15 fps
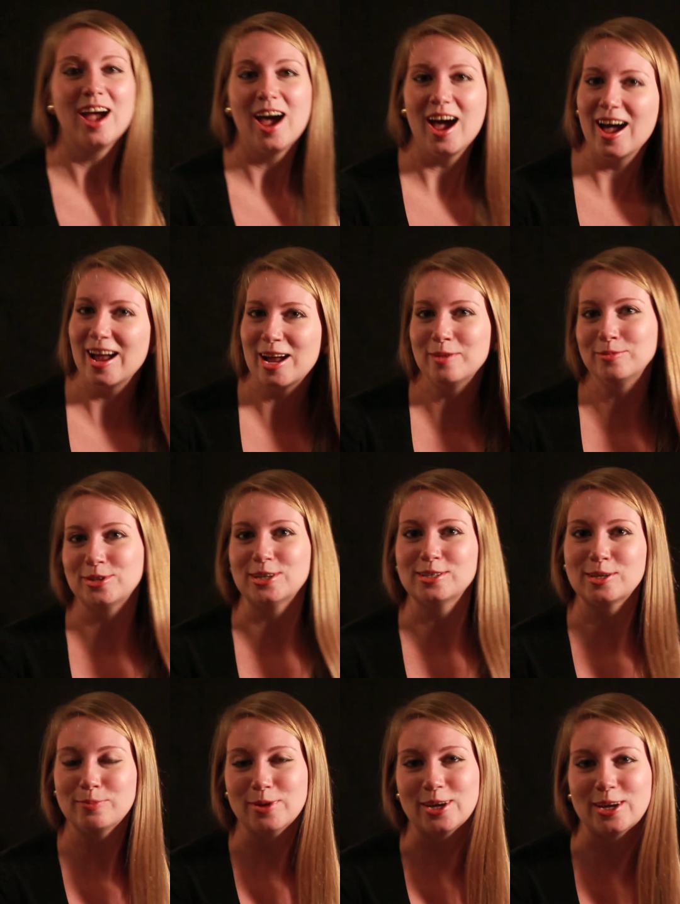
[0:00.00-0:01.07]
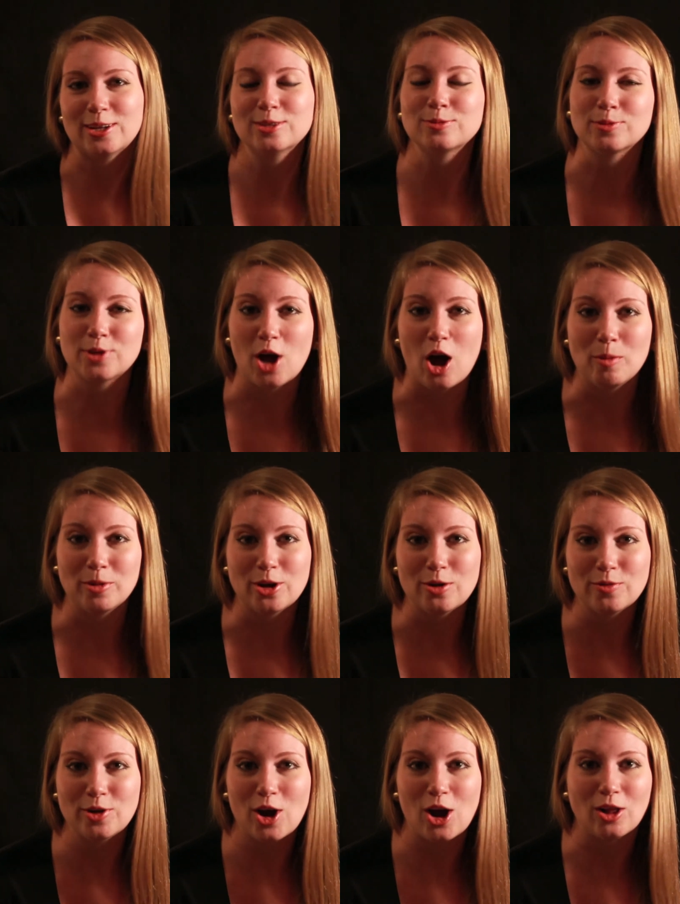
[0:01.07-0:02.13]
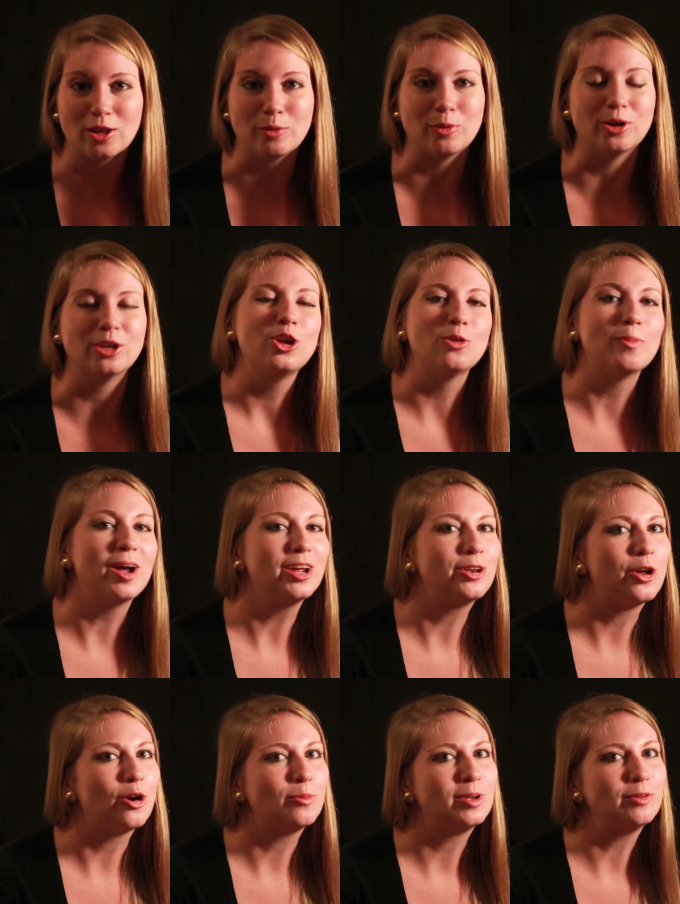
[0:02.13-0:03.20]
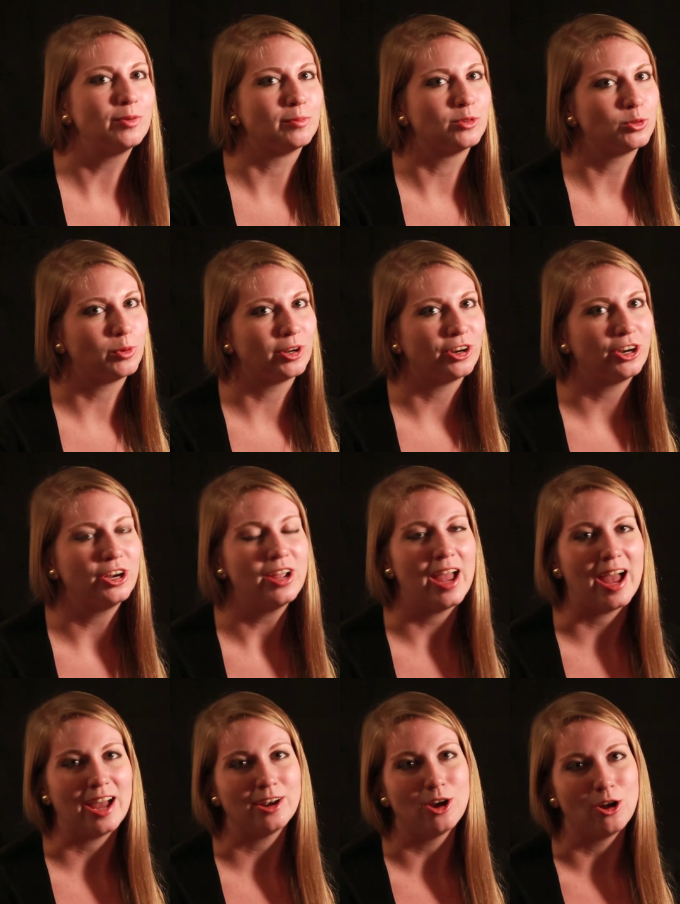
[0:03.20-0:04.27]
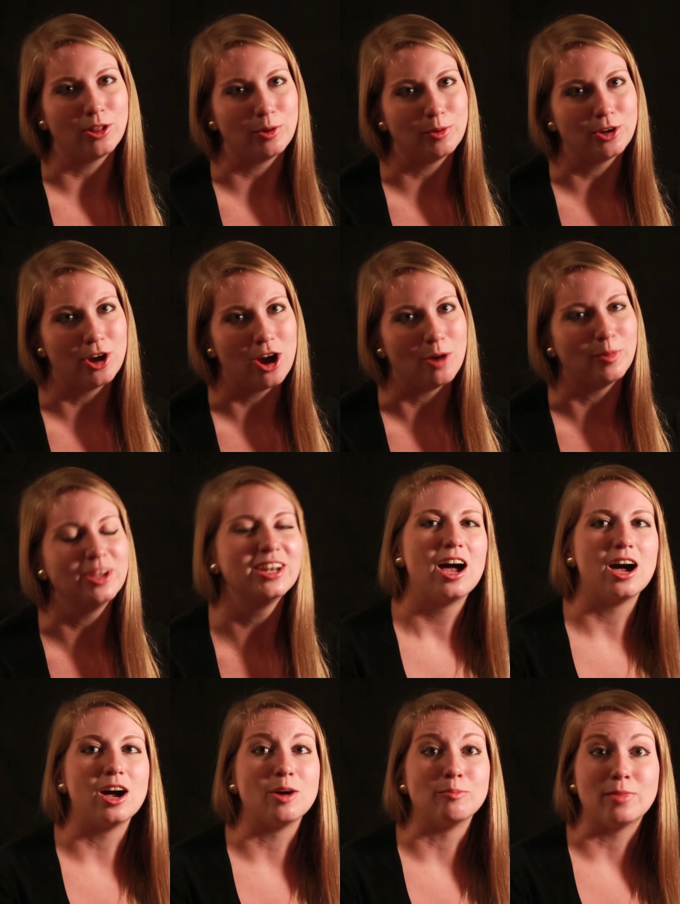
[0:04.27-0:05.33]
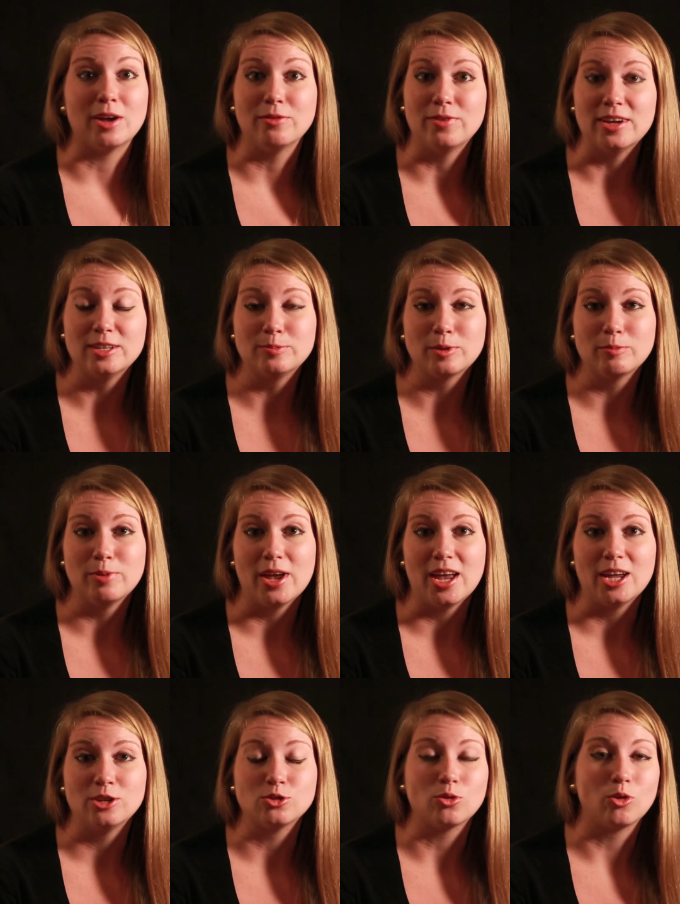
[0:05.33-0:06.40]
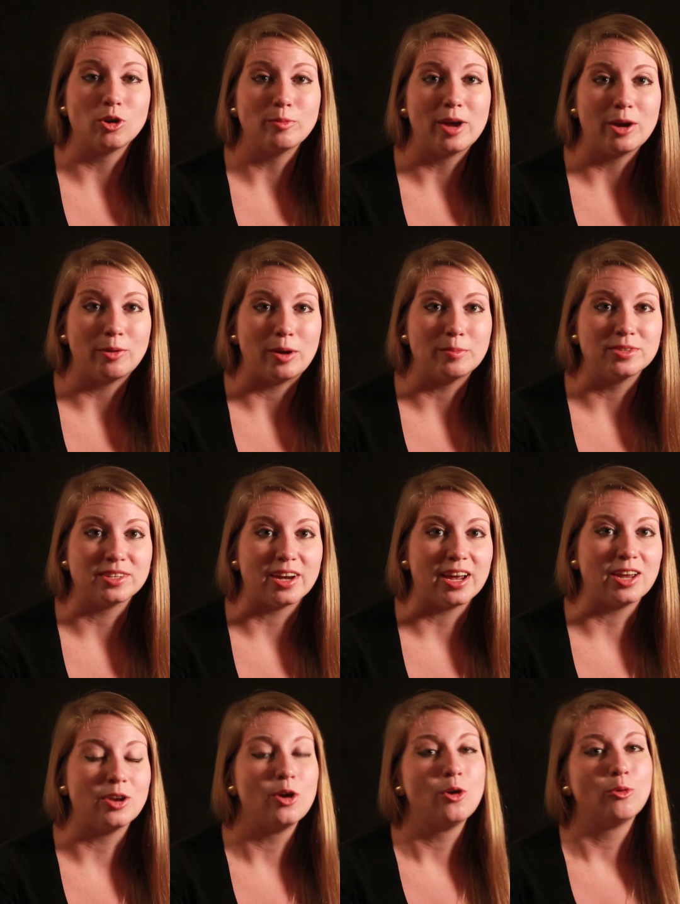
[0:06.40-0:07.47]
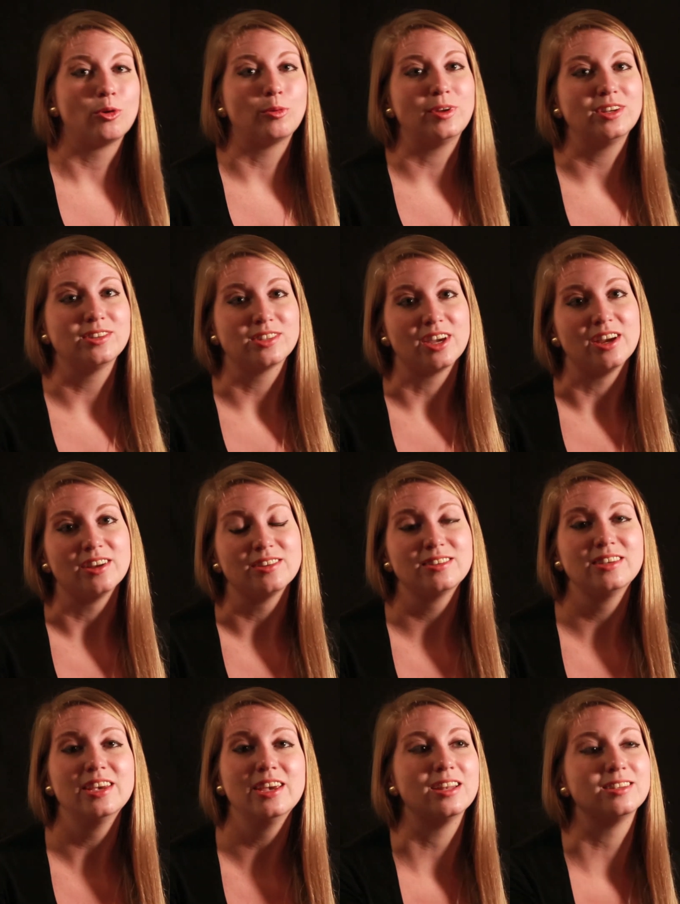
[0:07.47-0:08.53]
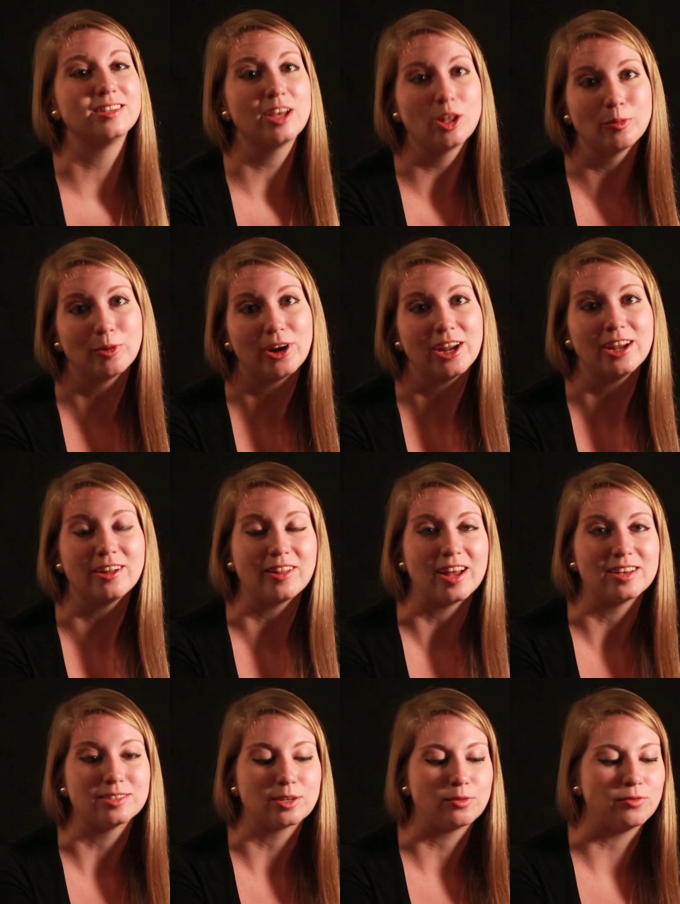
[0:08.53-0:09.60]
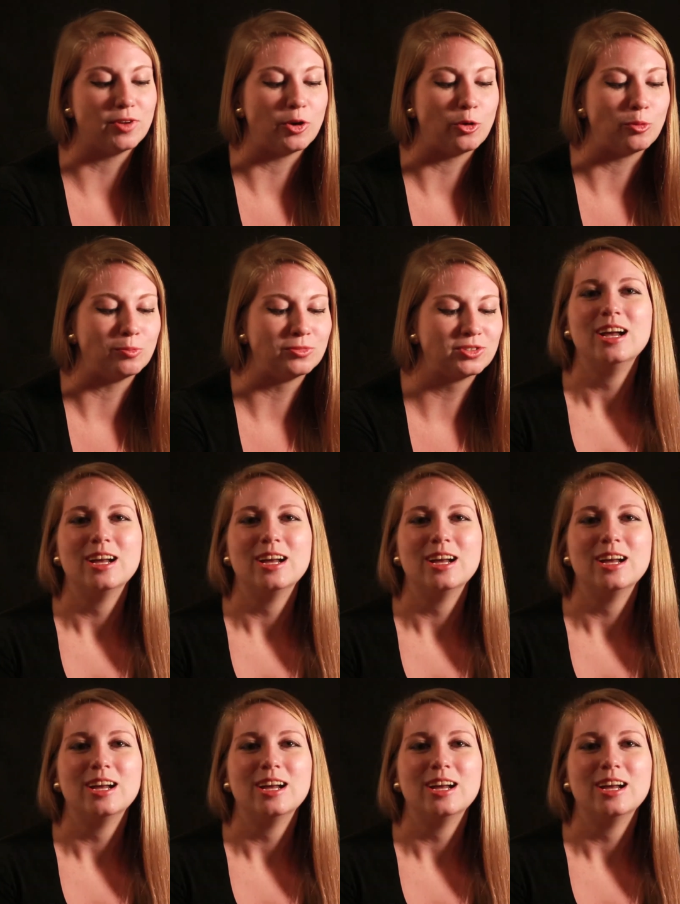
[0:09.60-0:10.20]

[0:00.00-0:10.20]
Hi, I'm Jessica Pickens with Comet over Hollywood. You might know me from Twitter at Hollywood Comet, my Facebook page, or my website, where we discuss and celebrate classic films.